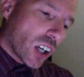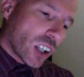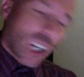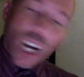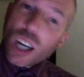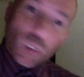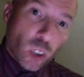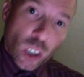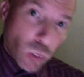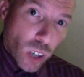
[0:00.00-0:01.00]
God
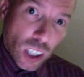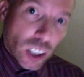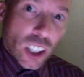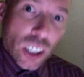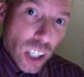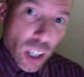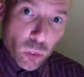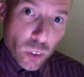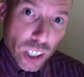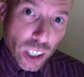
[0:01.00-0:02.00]
would have wanted it that
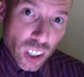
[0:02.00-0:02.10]
way.